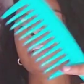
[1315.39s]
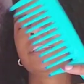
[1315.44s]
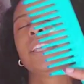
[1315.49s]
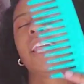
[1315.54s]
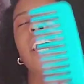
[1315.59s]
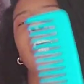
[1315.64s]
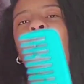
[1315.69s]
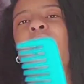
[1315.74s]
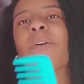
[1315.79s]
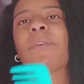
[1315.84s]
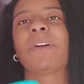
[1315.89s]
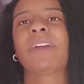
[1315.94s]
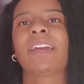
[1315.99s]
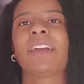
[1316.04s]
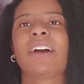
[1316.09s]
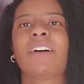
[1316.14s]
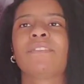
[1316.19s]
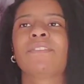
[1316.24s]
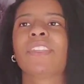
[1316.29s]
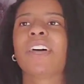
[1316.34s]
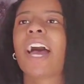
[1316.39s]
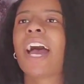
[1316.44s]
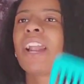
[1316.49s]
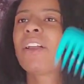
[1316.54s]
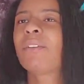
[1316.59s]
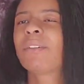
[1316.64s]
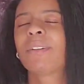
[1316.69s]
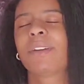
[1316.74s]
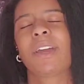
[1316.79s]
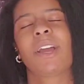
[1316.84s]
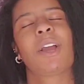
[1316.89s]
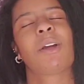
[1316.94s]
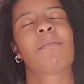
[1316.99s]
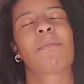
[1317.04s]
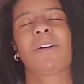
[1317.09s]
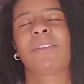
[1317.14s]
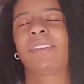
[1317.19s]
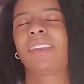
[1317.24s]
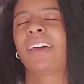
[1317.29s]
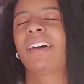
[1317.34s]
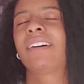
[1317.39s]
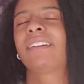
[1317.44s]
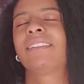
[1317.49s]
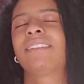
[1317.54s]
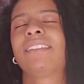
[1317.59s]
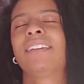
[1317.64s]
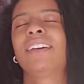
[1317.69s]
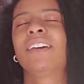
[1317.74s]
layering of the... I don't care about that.